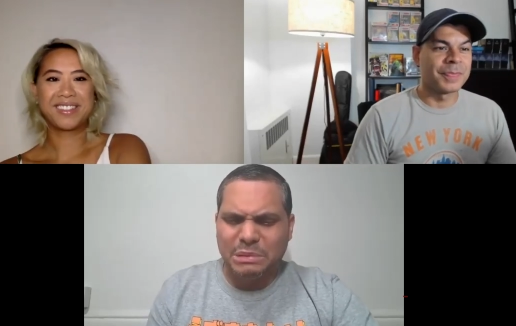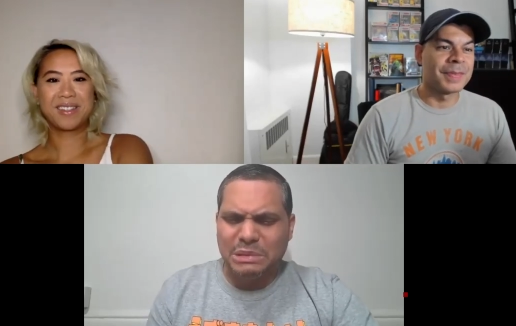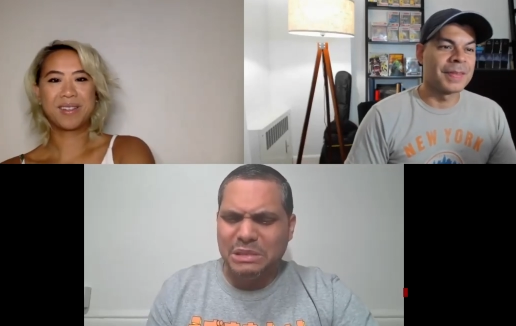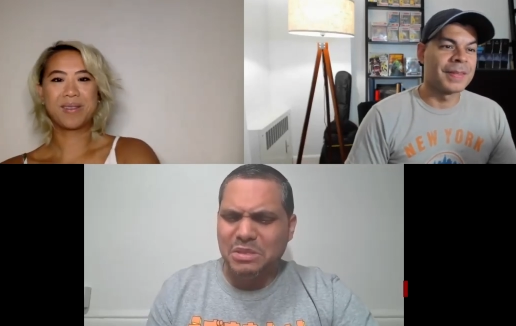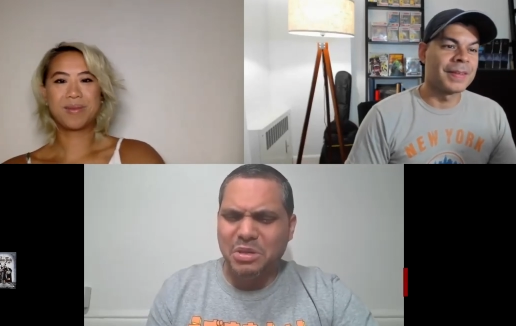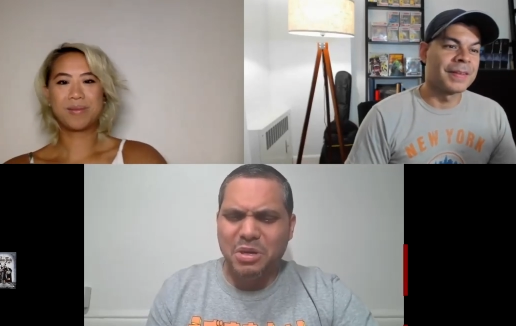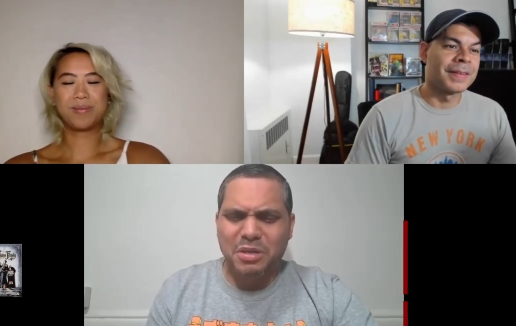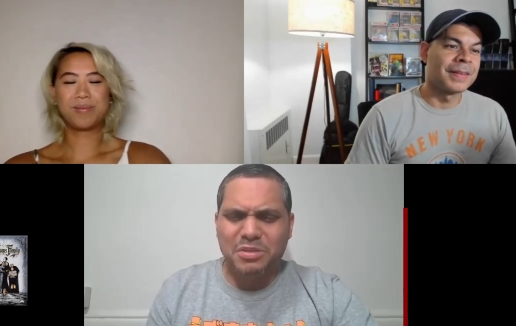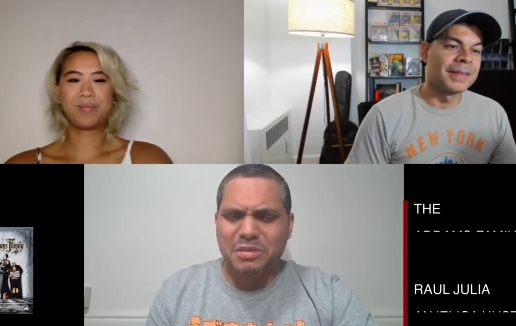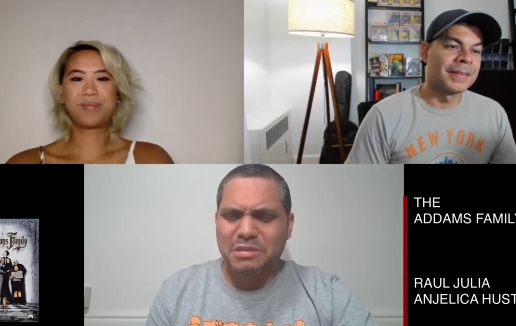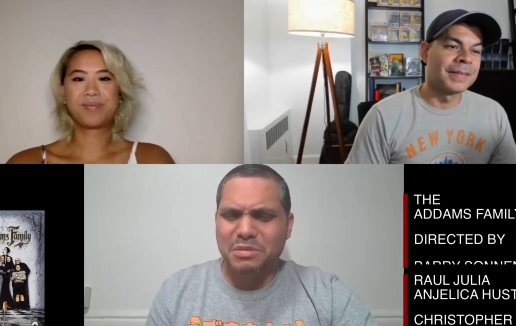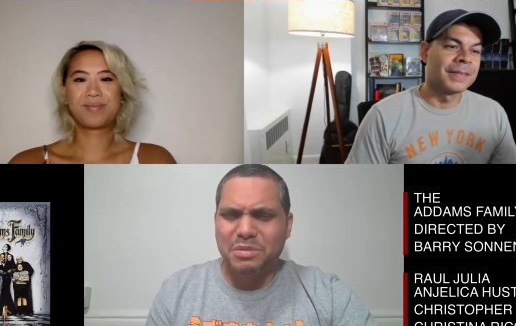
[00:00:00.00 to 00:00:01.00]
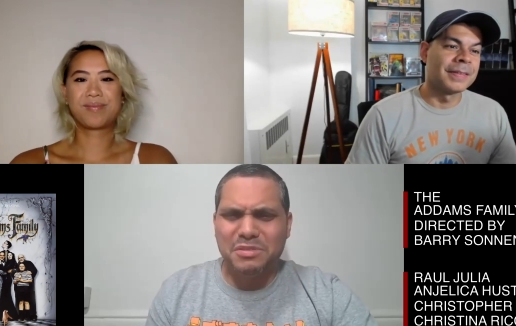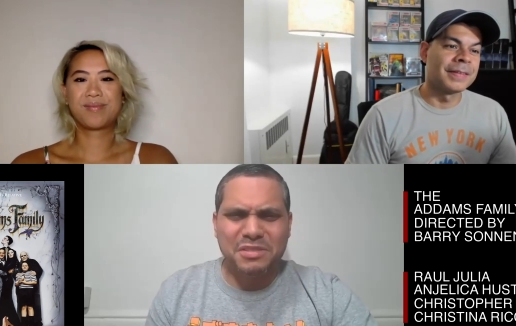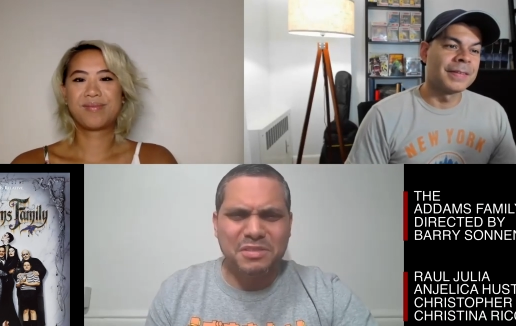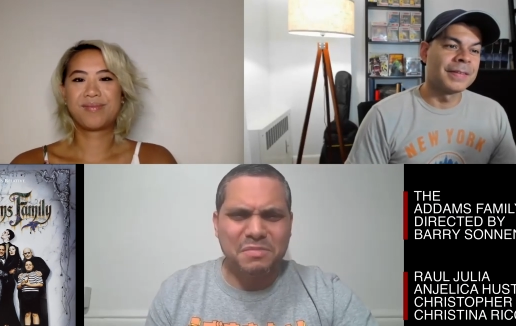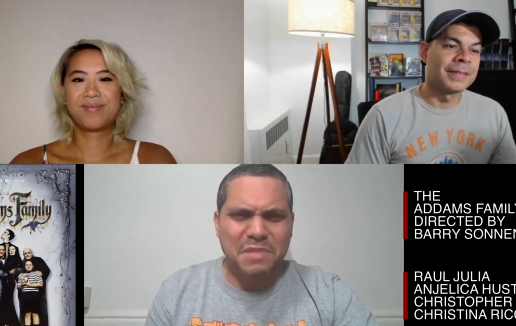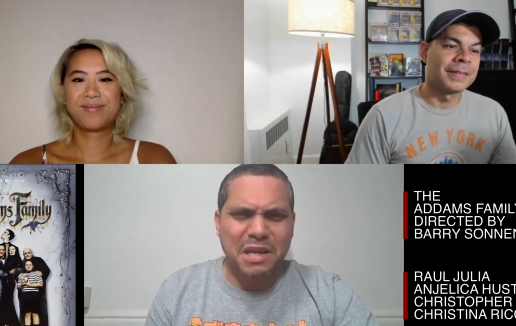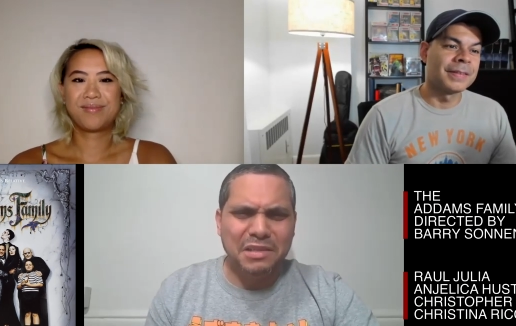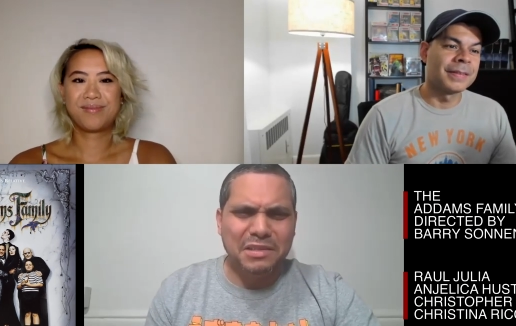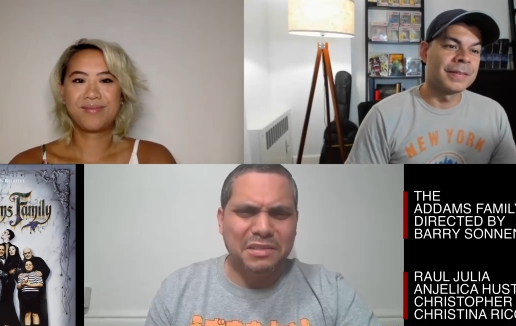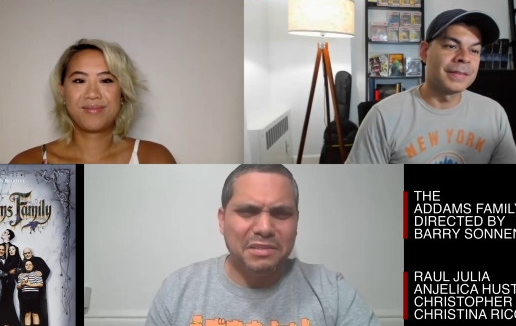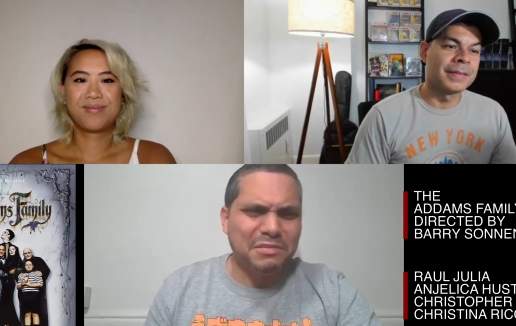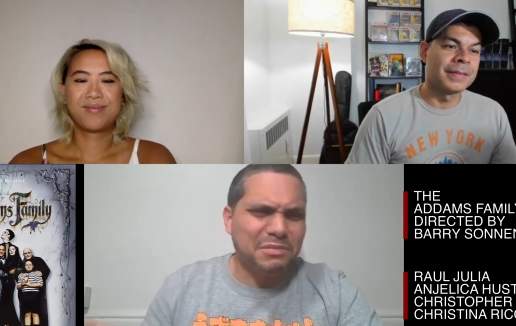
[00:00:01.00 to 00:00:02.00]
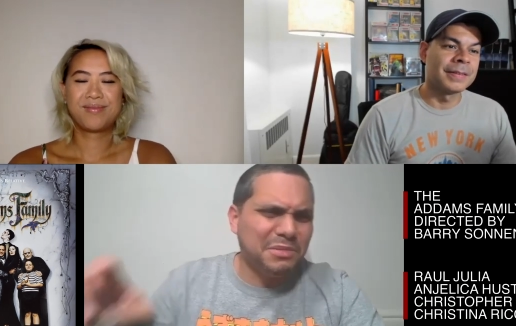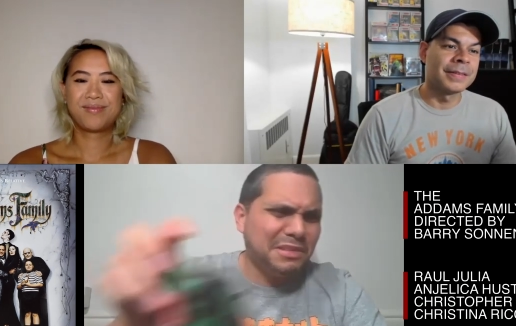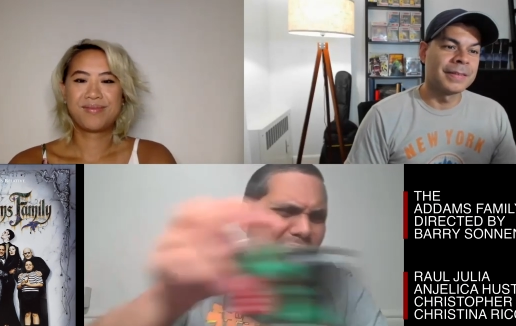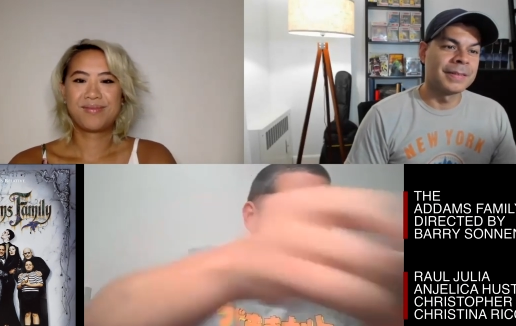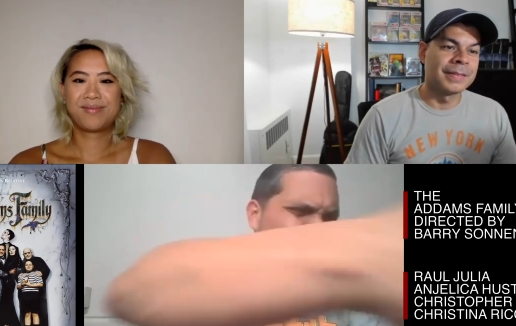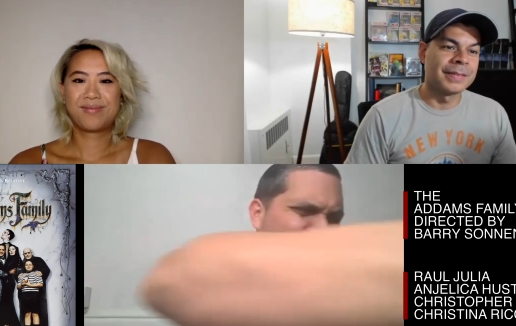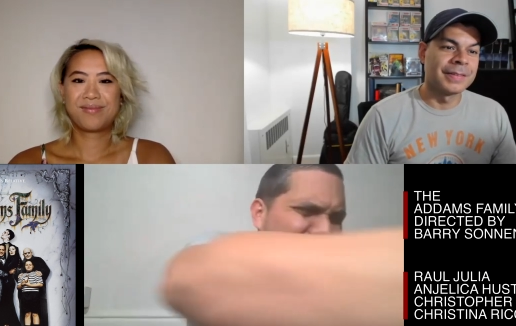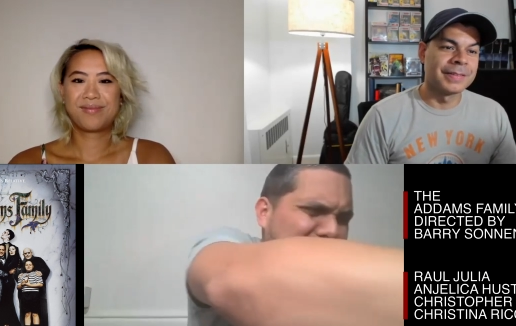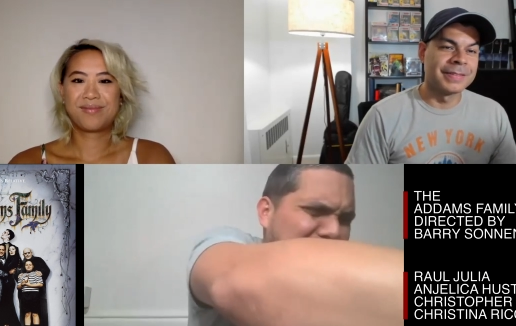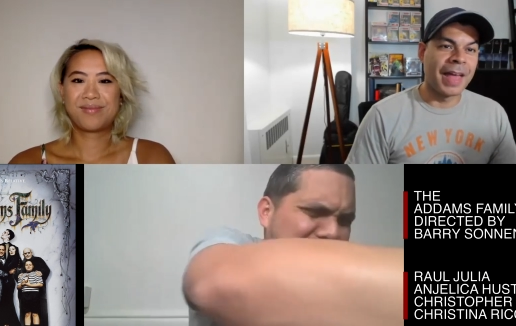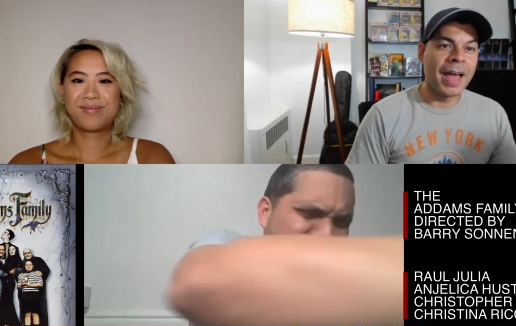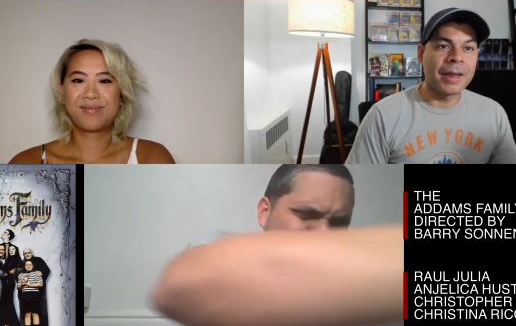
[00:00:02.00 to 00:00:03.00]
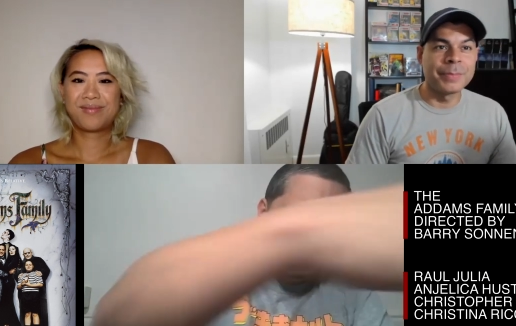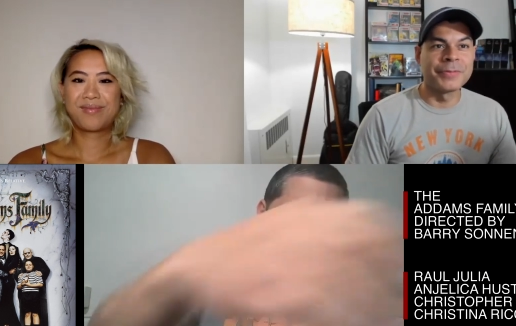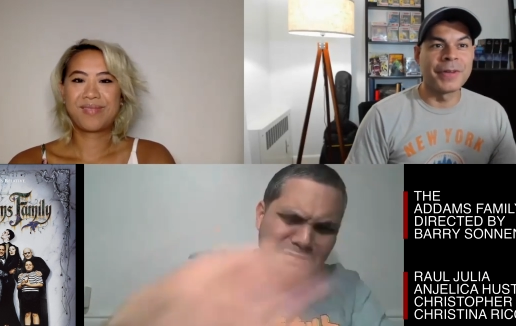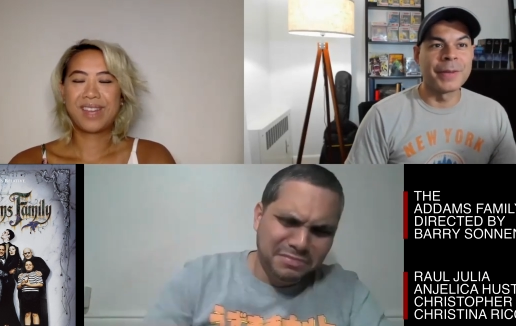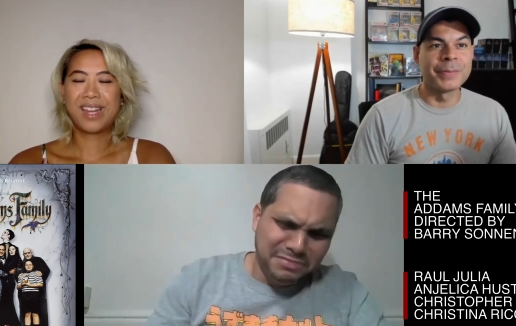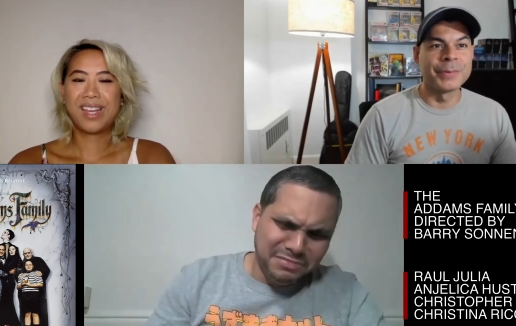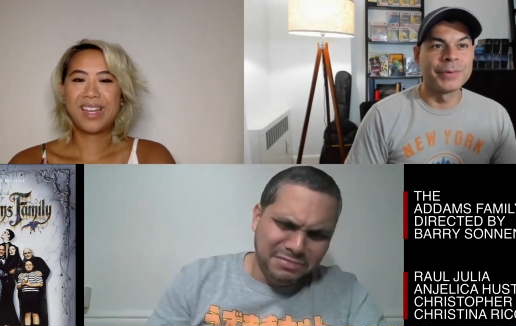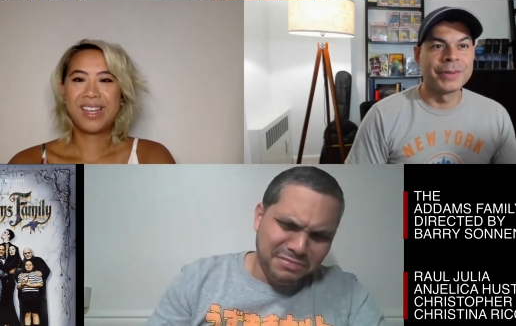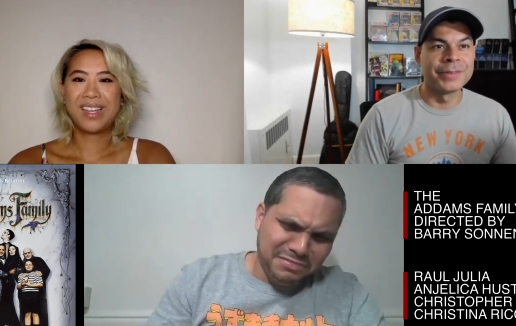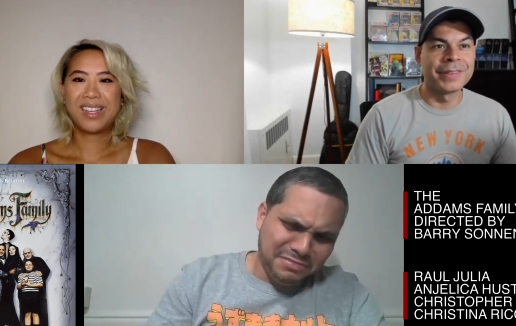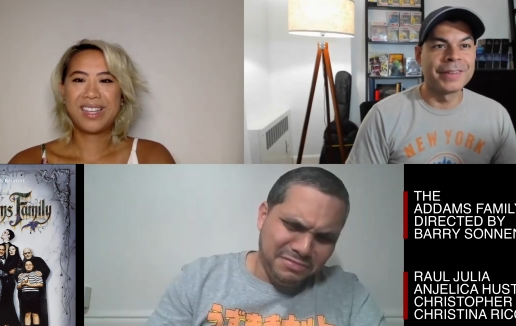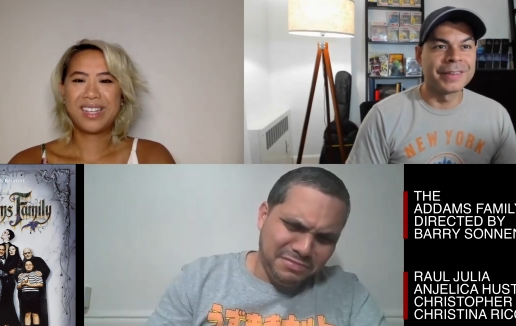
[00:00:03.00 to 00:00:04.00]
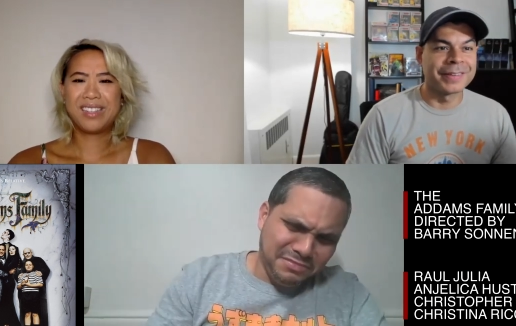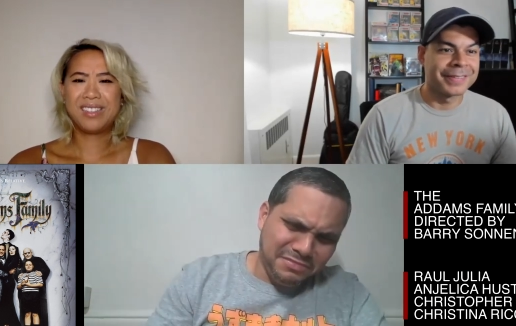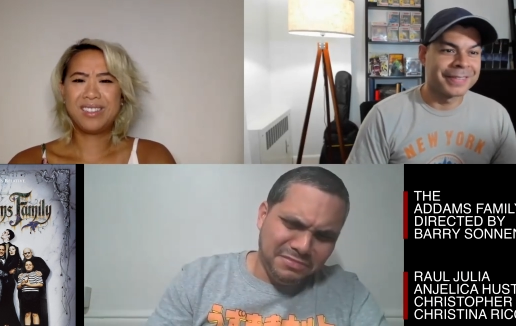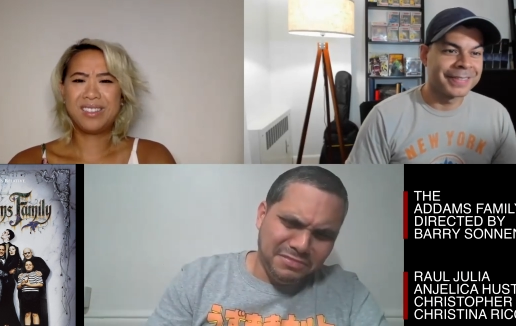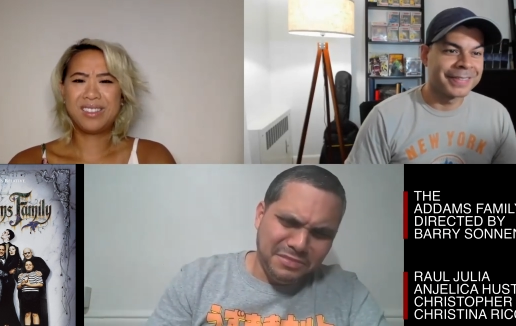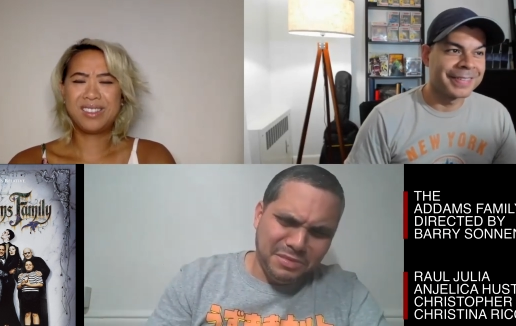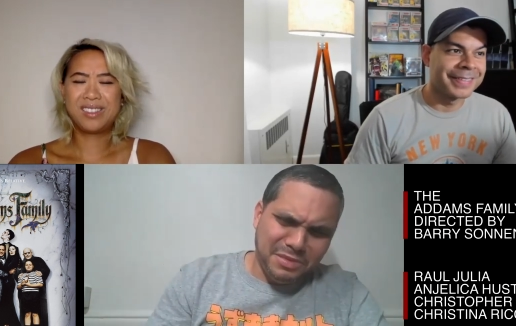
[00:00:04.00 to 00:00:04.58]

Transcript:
Speaker 1: These cars are smelly the Adams Family. What do you think? Oh,